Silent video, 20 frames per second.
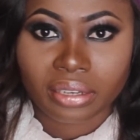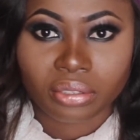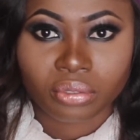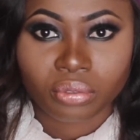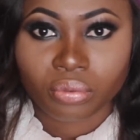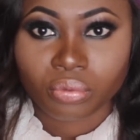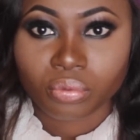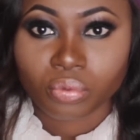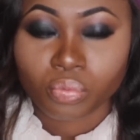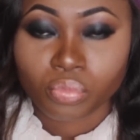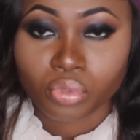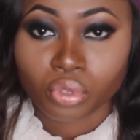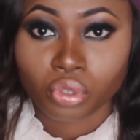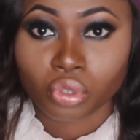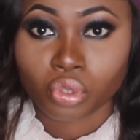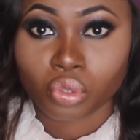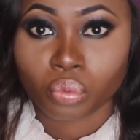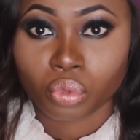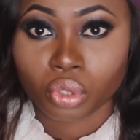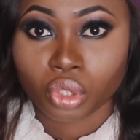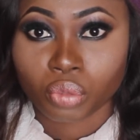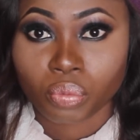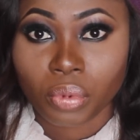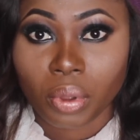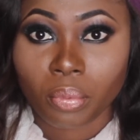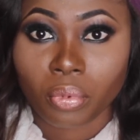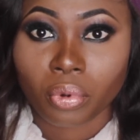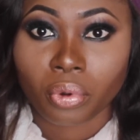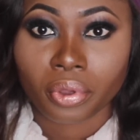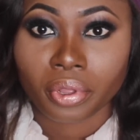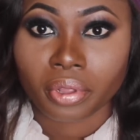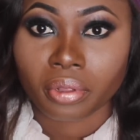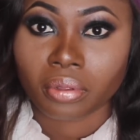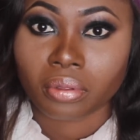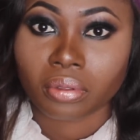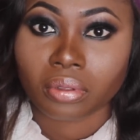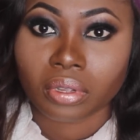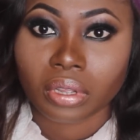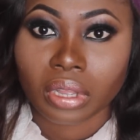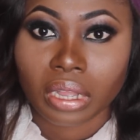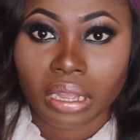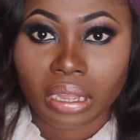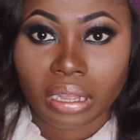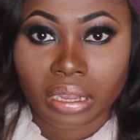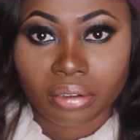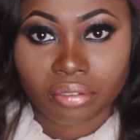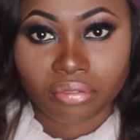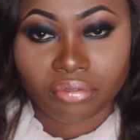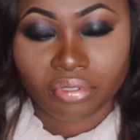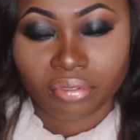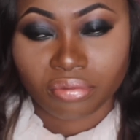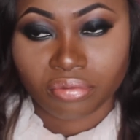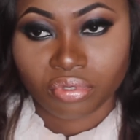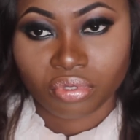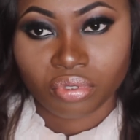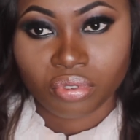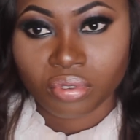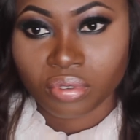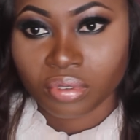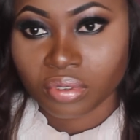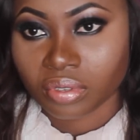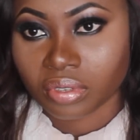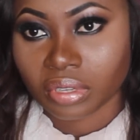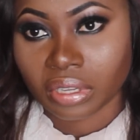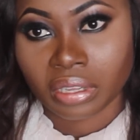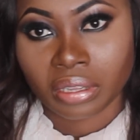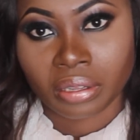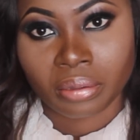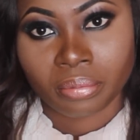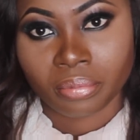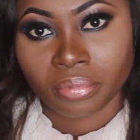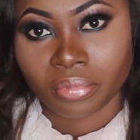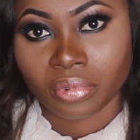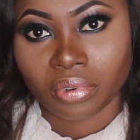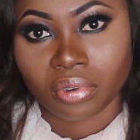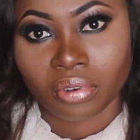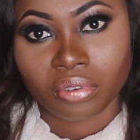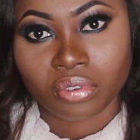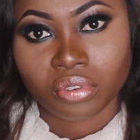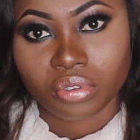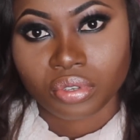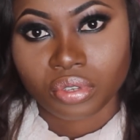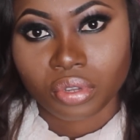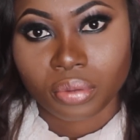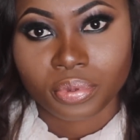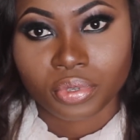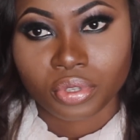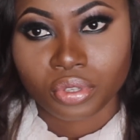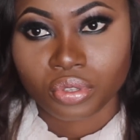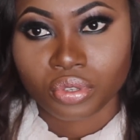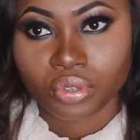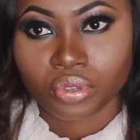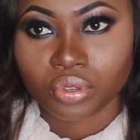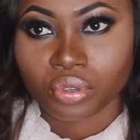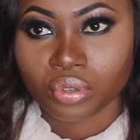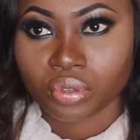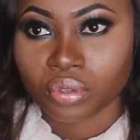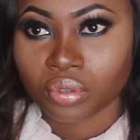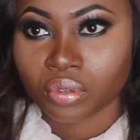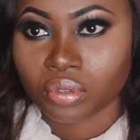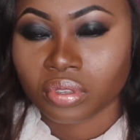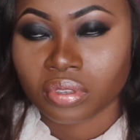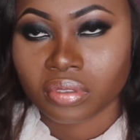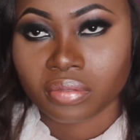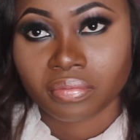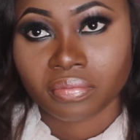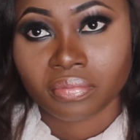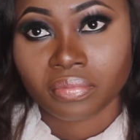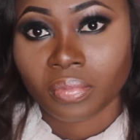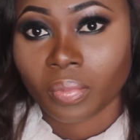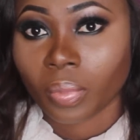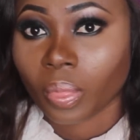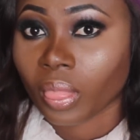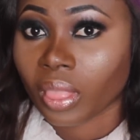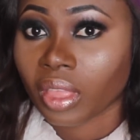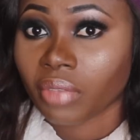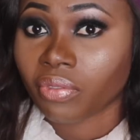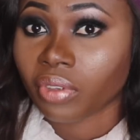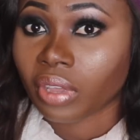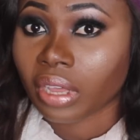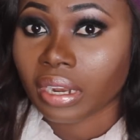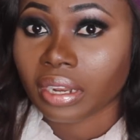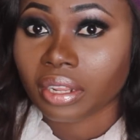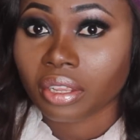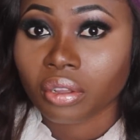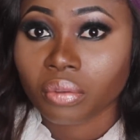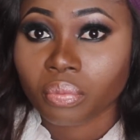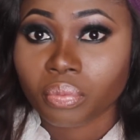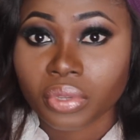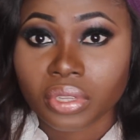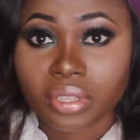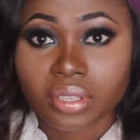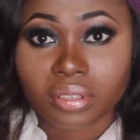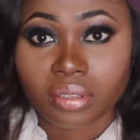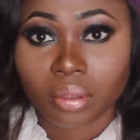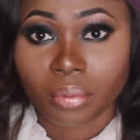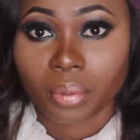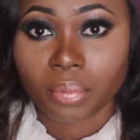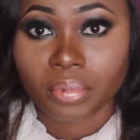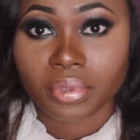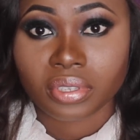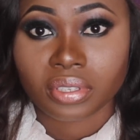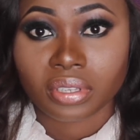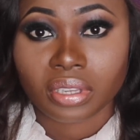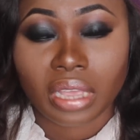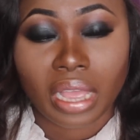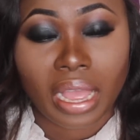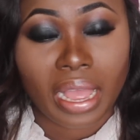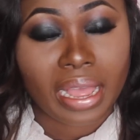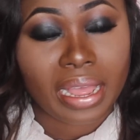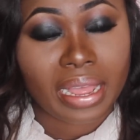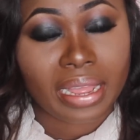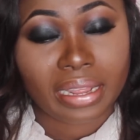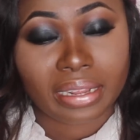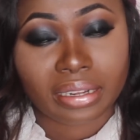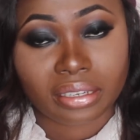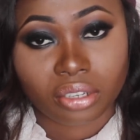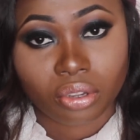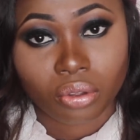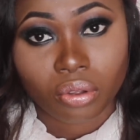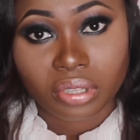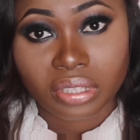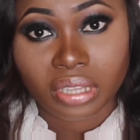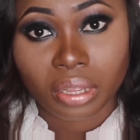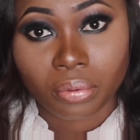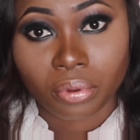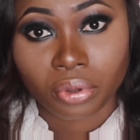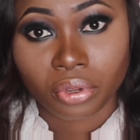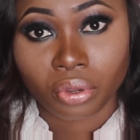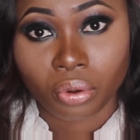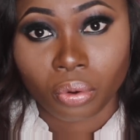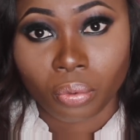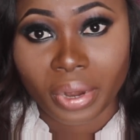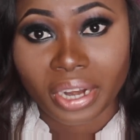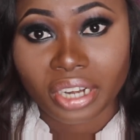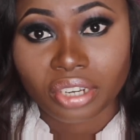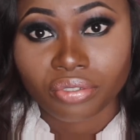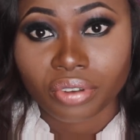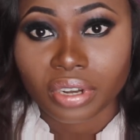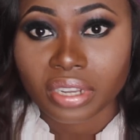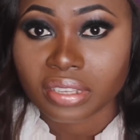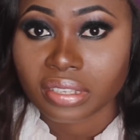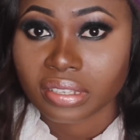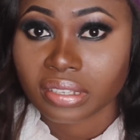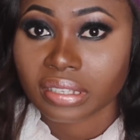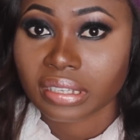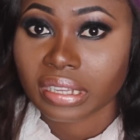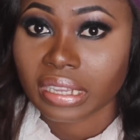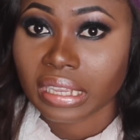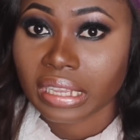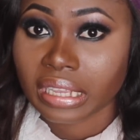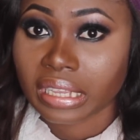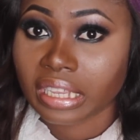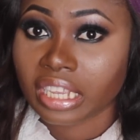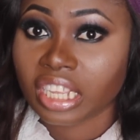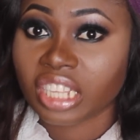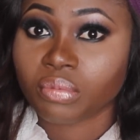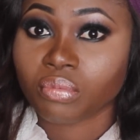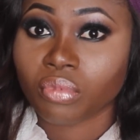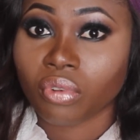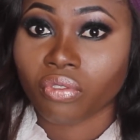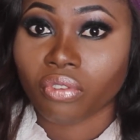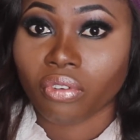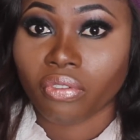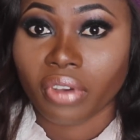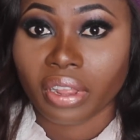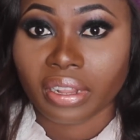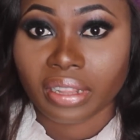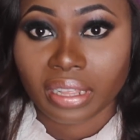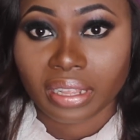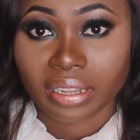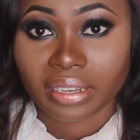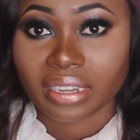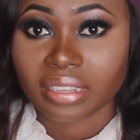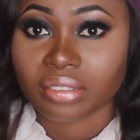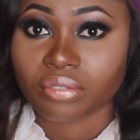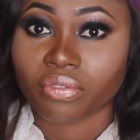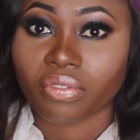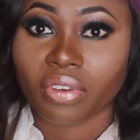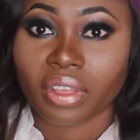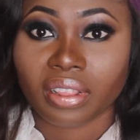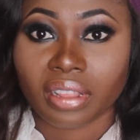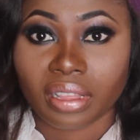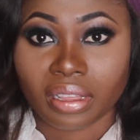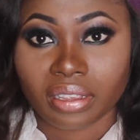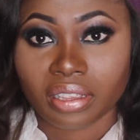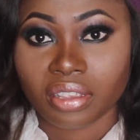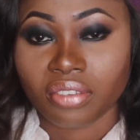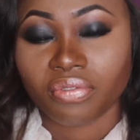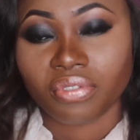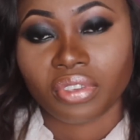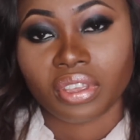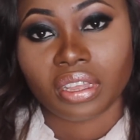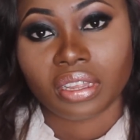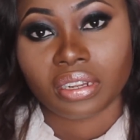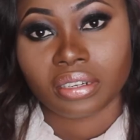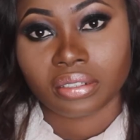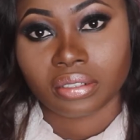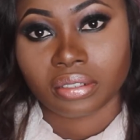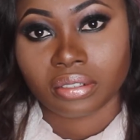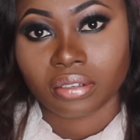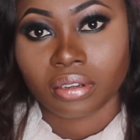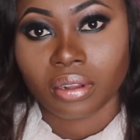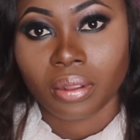don't put too much palm oil, use substitutes if you can help it. Some people say cut down on your white rice, eat more of ofada. There's ofada. If you can